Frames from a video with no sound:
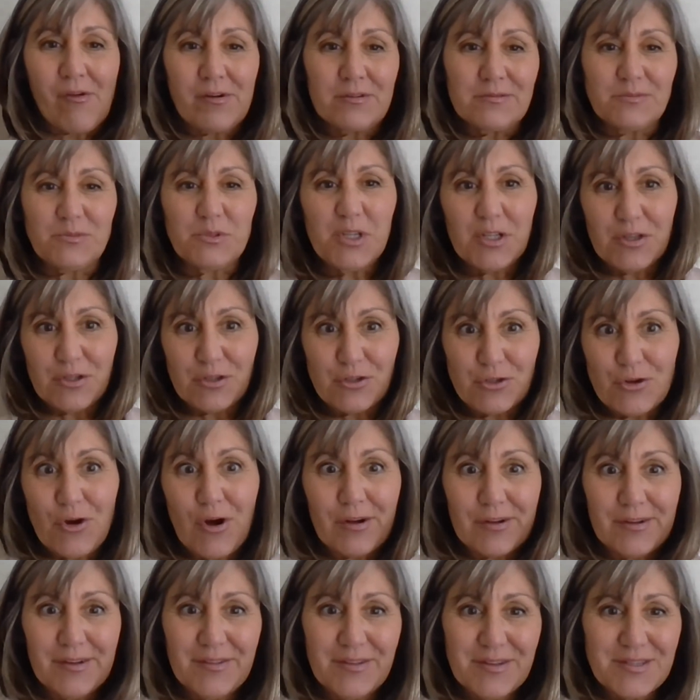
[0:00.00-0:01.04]
you get the
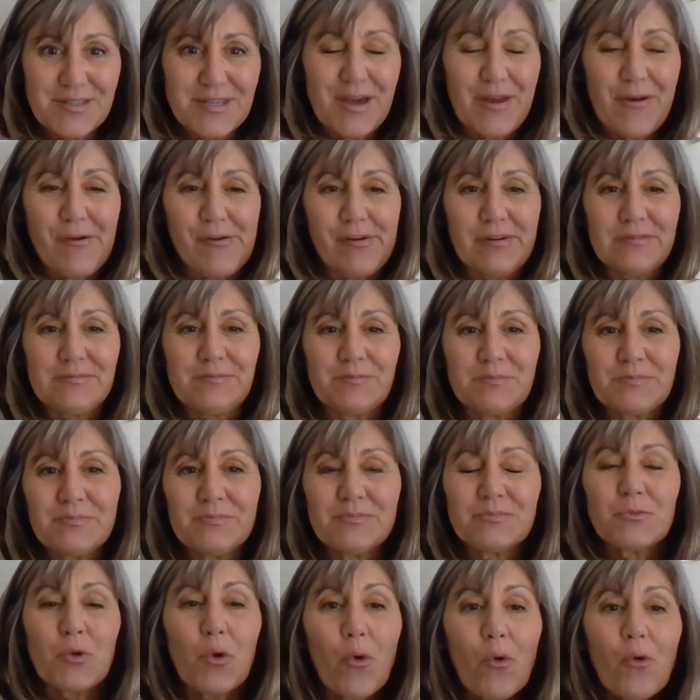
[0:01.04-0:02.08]
chocolate in the center.
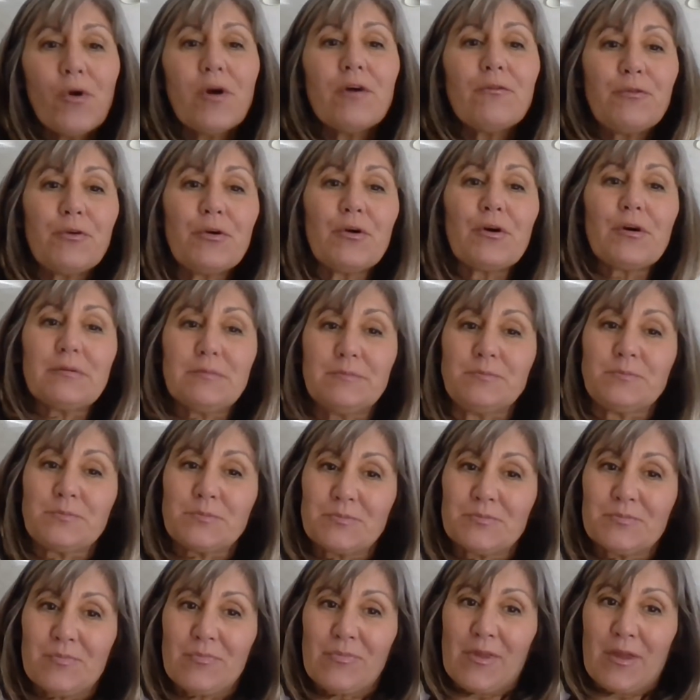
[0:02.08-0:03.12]
Or if
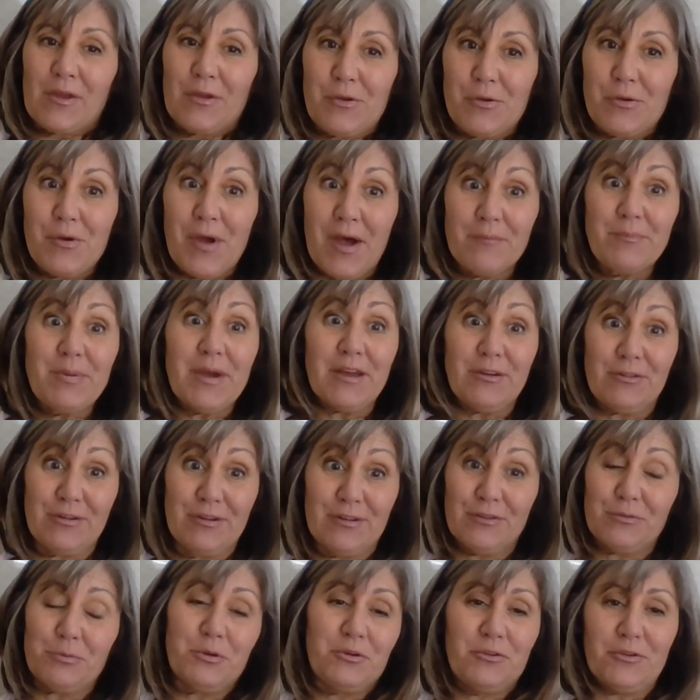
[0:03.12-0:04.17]
you have
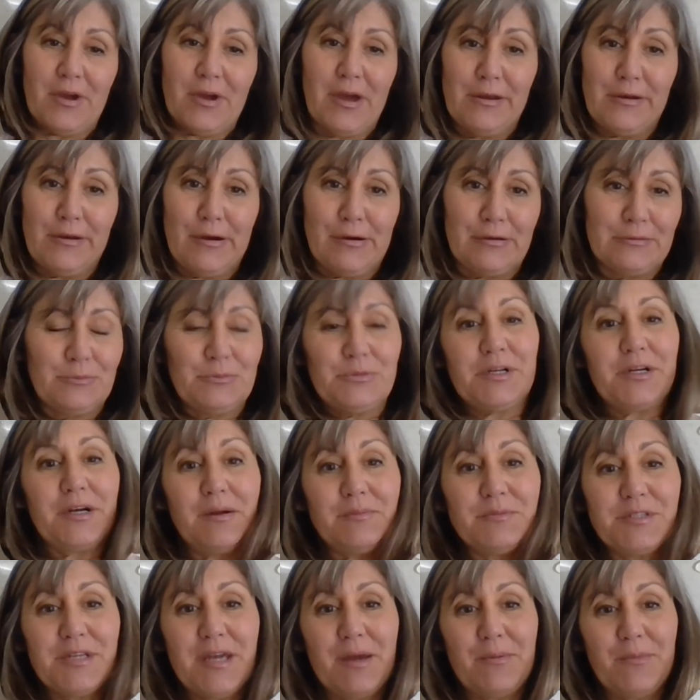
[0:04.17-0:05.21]
patience, which I don't when it
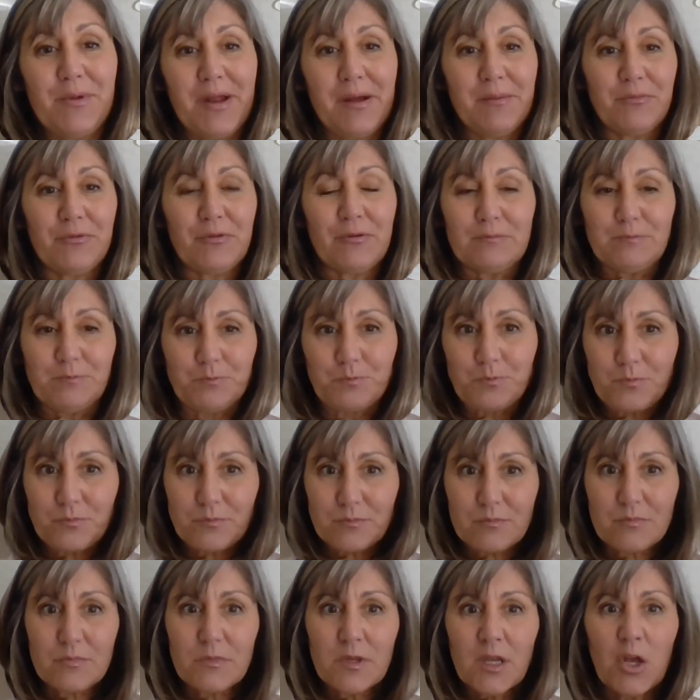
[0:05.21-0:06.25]
comes to M&M's,
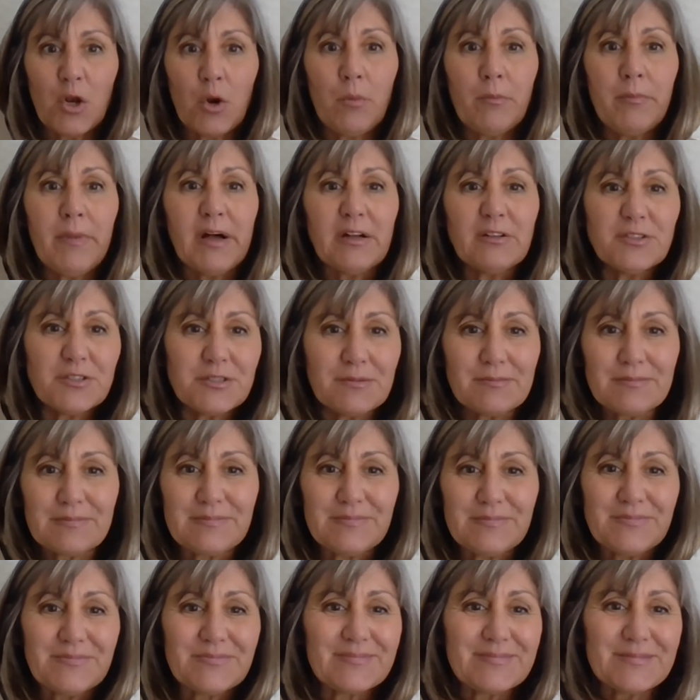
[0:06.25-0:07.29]
it'll melt
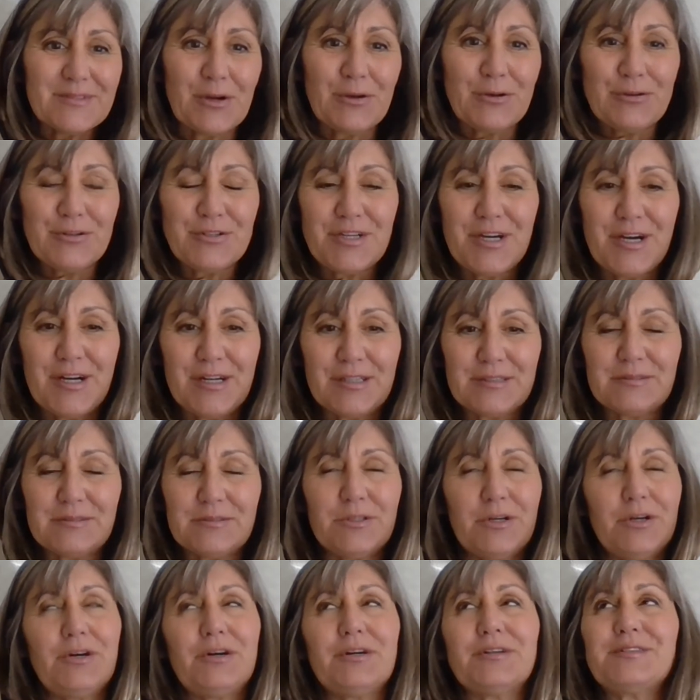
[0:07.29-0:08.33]
on your tongue.
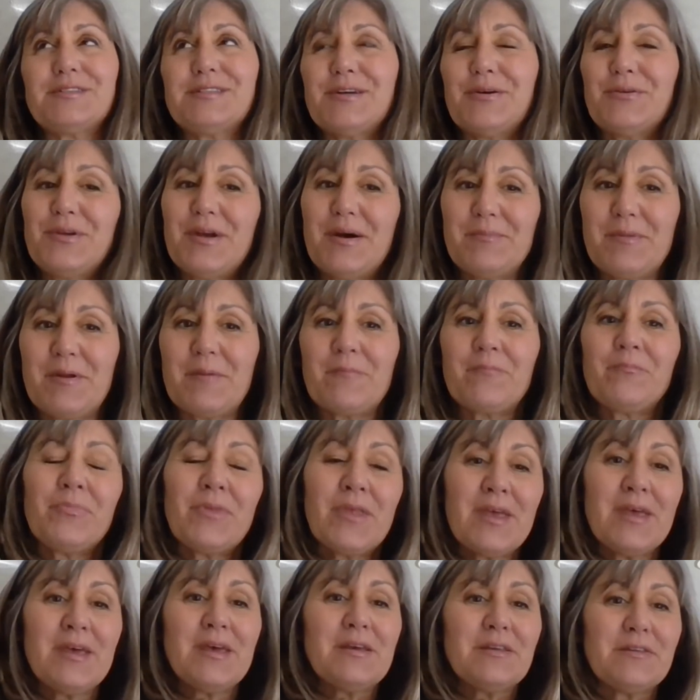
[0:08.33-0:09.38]
Oh, it's so yummy.
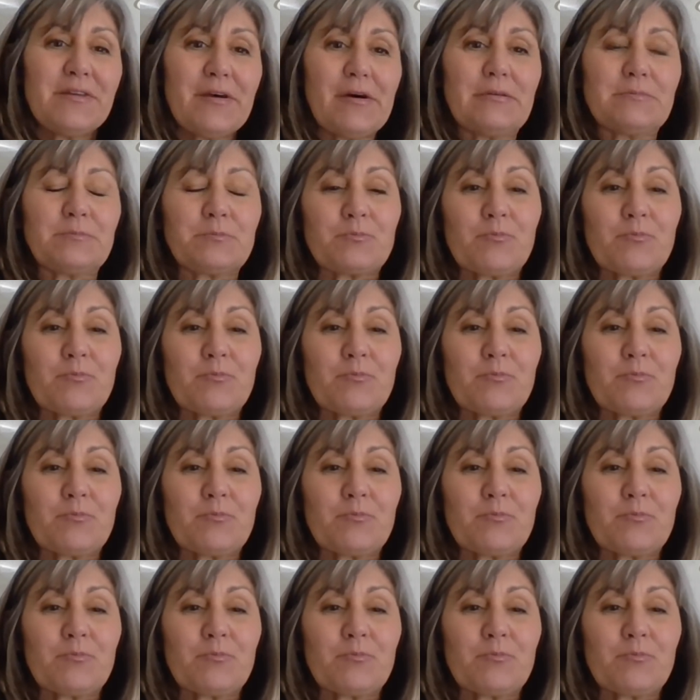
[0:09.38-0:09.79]
So